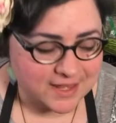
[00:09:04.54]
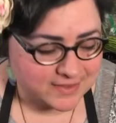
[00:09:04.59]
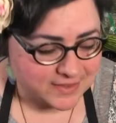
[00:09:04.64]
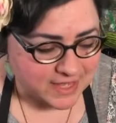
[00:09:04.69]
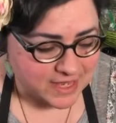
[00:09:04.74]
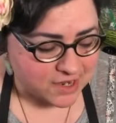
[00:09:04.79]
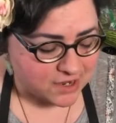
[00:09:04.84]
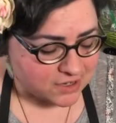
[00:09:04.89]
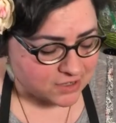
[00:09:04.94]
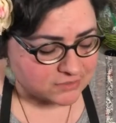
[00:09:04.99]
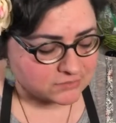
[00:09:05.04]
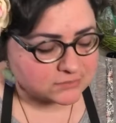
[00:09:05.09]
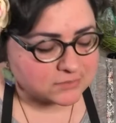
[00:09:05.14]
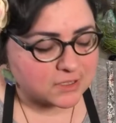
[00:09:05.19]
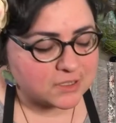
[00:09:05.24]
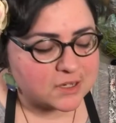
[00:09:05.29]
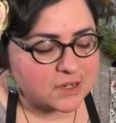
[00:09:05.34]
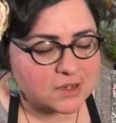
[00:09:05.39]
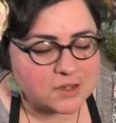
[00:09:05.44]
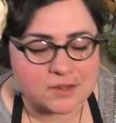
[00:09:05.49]
They are,
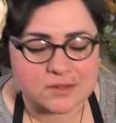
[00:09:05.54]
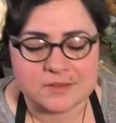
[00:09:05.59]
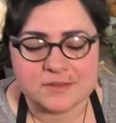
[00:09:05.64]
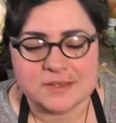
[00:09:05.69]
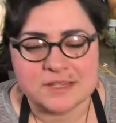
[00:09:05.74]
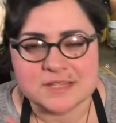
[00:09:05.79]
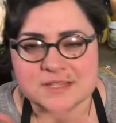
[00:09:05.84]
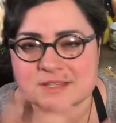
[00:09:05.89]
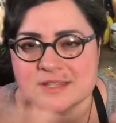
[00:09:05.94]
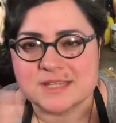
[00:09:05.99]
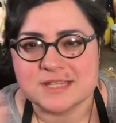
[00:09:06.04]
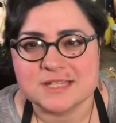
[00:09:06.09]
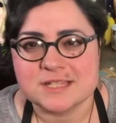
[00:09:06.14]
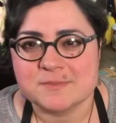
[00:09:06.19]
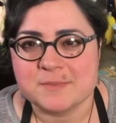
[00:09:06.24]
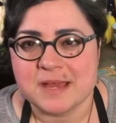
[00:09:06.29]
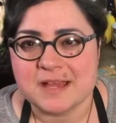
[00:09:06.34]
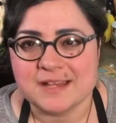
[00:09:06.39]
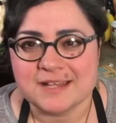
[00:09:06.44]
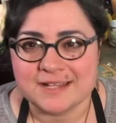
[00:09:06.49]
oh, the, the
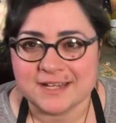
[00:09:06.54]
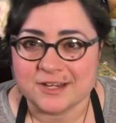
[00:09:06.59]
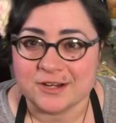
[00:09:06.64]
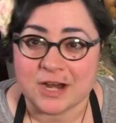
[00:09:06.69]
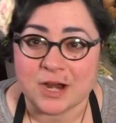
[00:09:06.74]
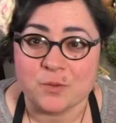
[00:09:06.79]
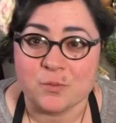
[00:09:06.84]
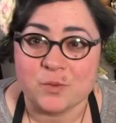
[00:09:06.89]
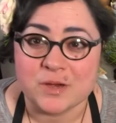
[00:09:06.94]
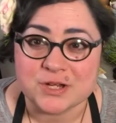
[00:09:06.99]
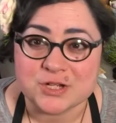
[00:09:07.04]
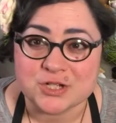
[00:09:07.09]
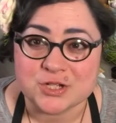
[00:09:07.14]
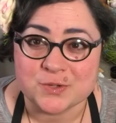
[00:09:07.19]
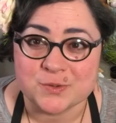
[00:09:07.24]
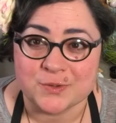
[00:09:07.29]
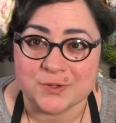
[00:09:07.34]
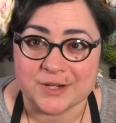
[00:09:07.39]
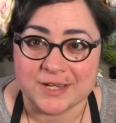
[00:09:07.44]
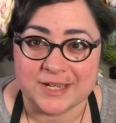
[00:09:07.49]
smell in here, I wish
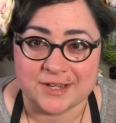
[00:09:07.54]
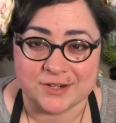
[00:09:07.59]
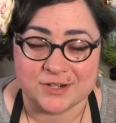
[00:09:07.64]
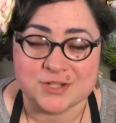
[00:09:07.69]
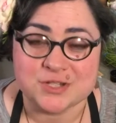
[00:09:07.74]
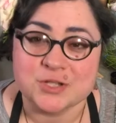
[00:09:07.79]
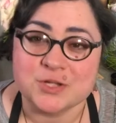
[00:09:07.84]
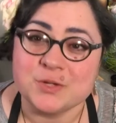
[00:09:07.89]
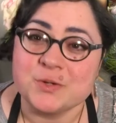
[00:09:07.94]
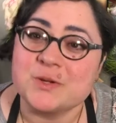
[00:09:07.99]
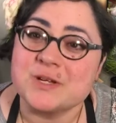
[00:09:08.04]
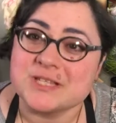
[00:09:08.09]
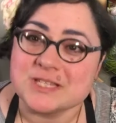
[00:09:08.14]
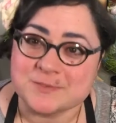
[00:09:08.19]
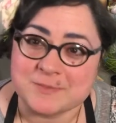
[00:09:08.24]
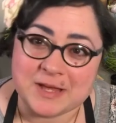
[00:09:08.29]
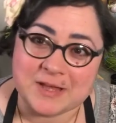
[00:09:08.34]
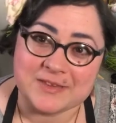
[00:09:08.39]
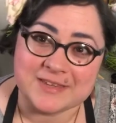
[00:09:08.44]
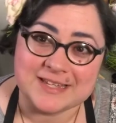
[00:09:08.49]
you were here so you could
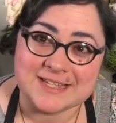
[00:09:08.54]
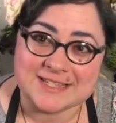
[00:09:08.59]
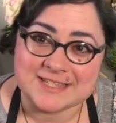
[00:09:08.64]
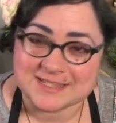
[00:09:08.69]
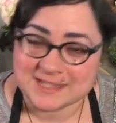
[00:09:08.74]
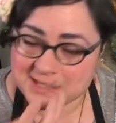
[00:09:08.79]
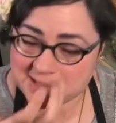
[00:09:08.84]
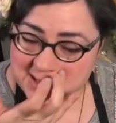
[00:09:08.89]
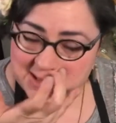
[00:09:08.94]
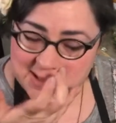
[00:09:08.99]
smell this.